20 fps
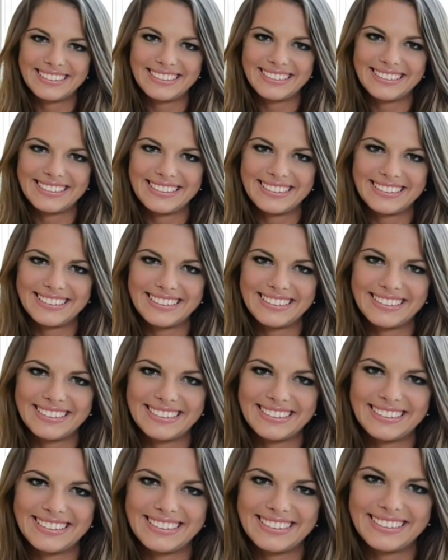
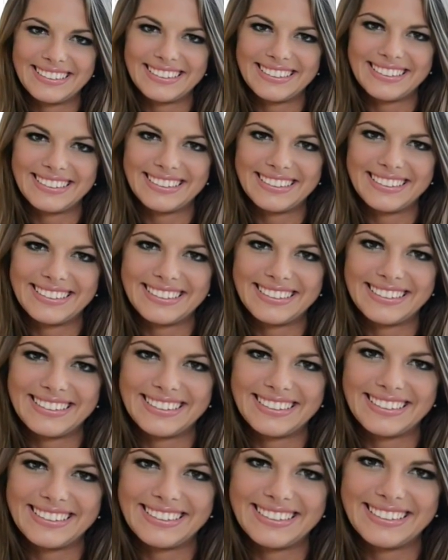
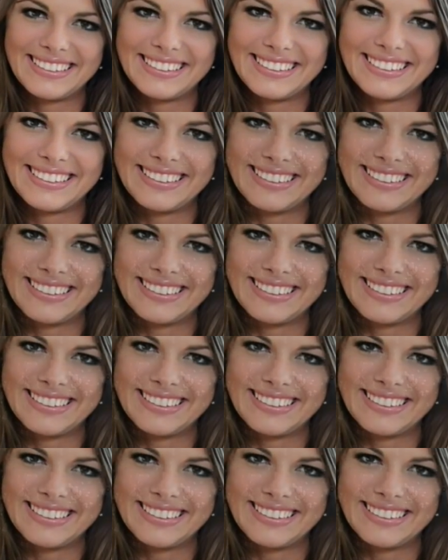(silence)